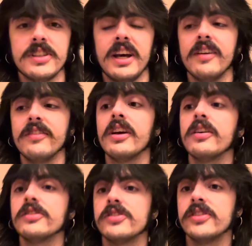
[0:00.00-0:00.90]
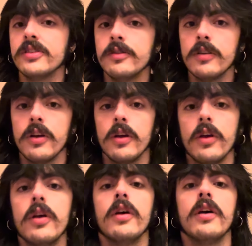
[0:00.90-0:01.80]
have now still.
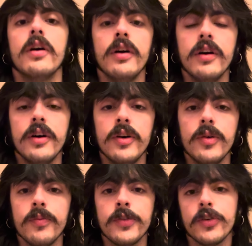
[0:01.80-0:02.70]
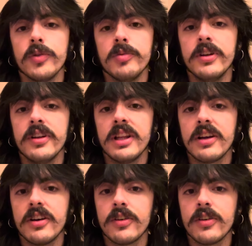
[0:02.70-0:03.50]
So it would be done like on